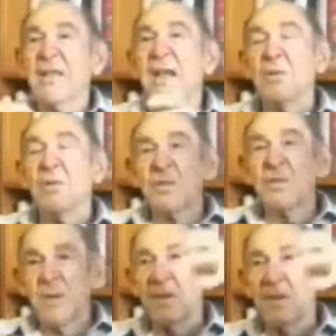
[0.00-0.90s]
together with
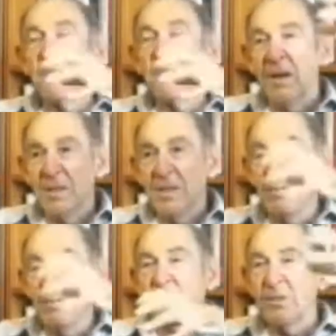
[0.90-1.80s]
something bounding
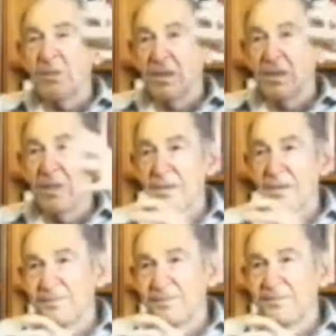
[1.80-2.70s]
and pulling them together.
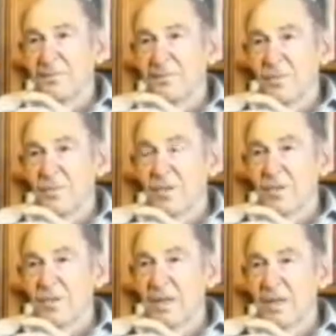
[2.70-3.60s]

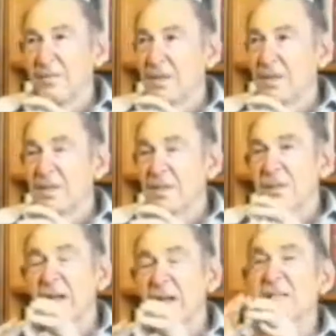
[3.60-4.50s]
Okay?
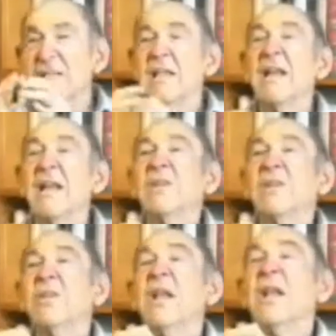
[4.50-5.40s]
So that
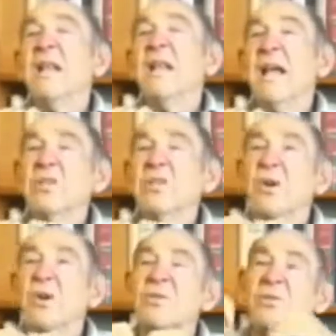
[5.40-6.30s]

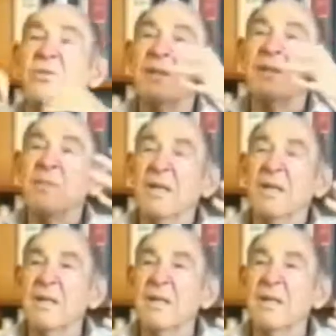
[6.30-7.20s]
shows
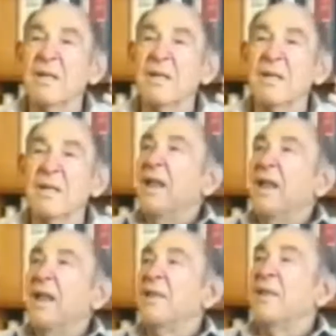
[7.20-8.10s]
fundamentally
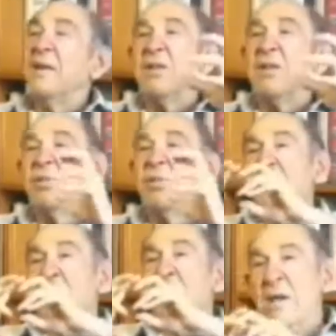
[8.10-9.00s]
the nature of the